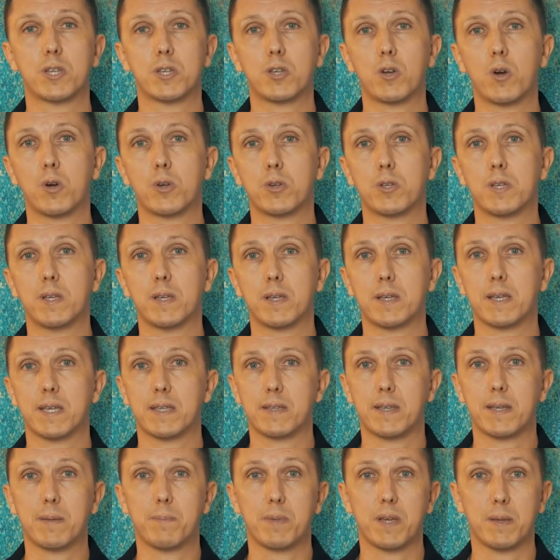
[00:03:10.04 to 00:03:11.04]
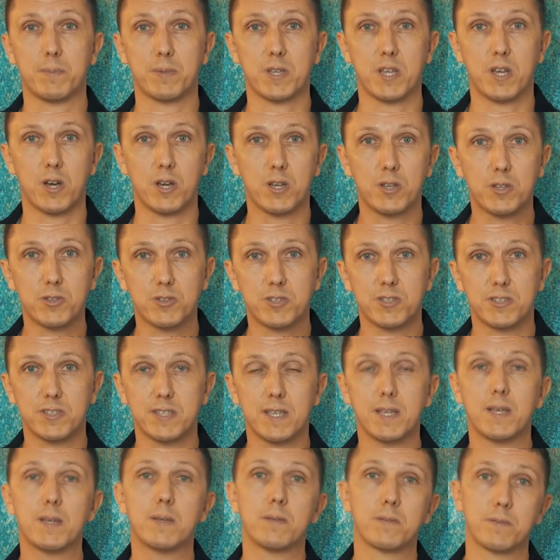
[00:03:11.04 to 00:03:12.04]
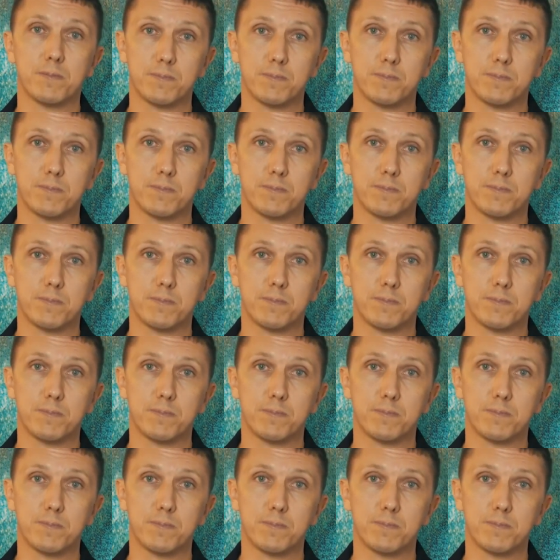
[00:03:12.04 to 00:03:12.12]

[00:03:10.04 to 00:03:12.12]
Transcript: longer and they may be harder to sell.